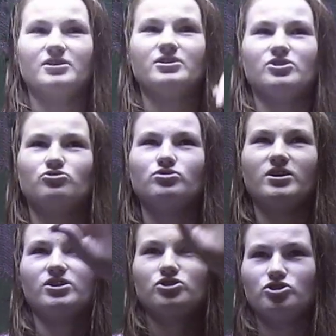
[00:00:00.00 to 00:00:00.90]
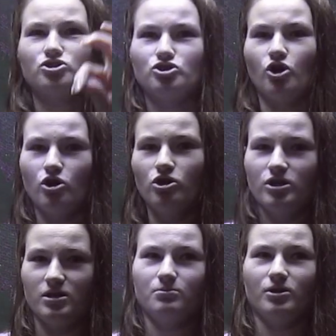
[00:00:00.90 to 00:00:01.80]
they drew, a skull,
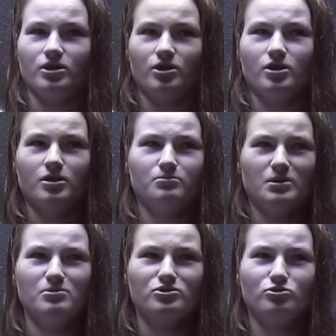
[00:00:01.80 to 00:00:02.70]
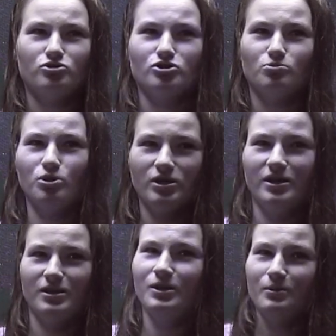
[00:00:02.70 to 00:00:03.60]
and I'm like, maybe you should work
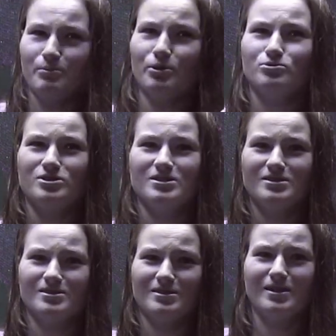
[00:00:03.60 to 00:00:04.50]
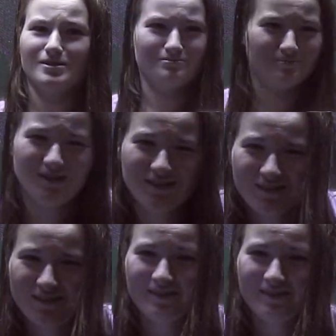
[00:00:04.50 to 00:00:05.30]
on Bones Season 10.